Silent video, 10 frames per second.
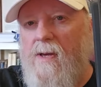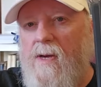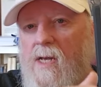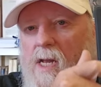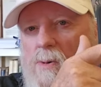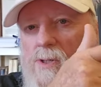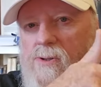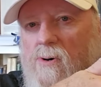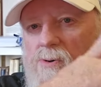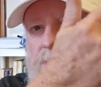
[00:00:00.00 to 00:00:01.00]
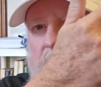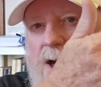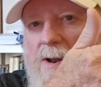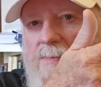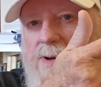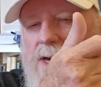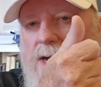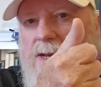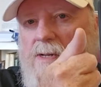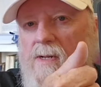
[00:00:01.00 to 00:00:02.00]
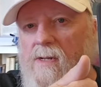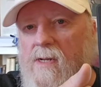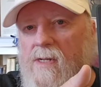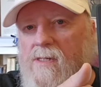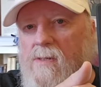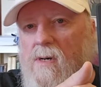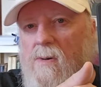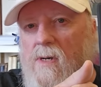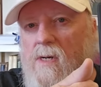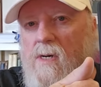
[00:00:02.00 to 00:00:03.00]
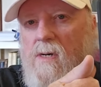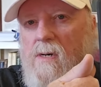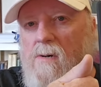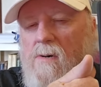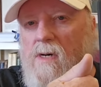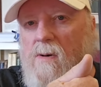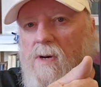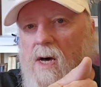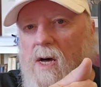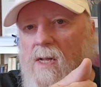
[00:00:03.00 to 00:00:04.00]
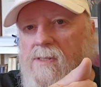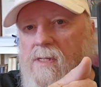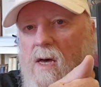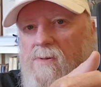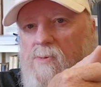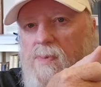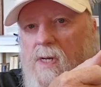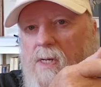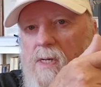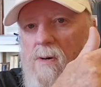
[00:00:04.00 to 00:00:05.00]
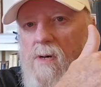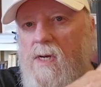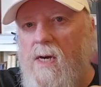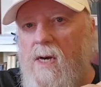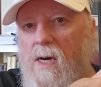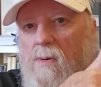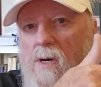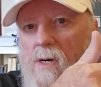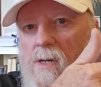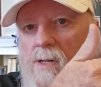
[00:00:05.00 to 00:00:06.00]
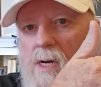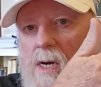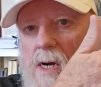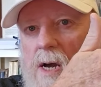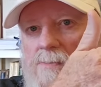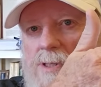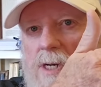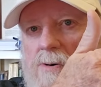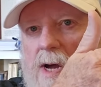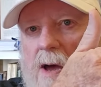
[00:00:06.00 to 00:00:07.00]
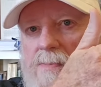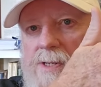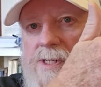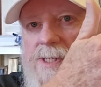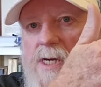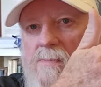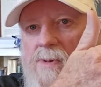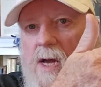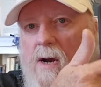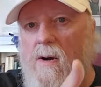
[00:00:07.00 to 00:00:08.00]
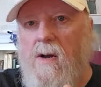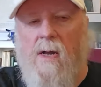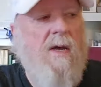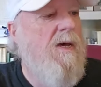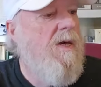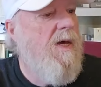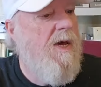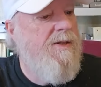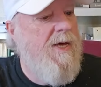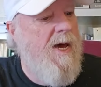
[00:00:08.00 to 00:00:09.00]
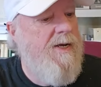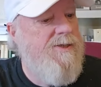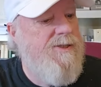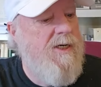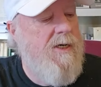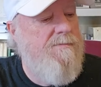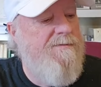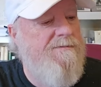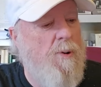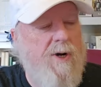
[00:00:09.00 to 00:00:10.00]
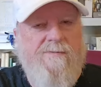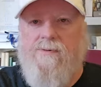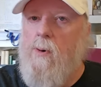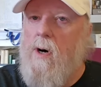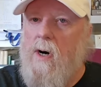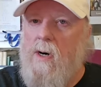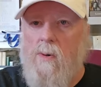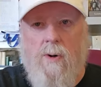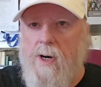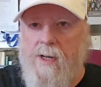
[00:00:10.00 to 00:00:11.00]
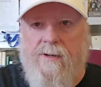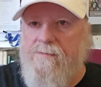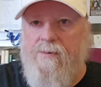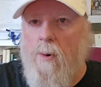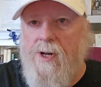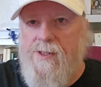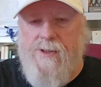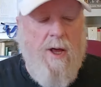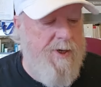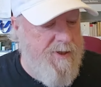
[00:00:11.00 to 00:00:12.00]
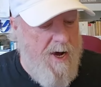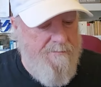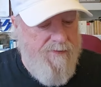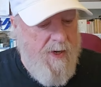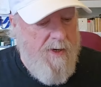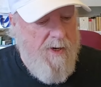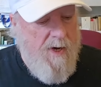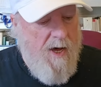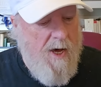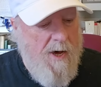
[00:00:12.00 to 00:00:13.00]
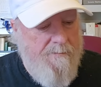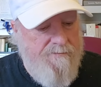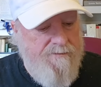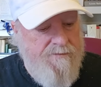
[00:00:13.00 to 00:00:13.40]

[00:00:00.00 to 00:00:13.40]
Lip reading: and then we'll scroll down a bit. Let's see where we go. Come on, stop spinning. Okay, we're good there. I'm just going to grab a team there. And that is team 44. We're in the 40s all the time.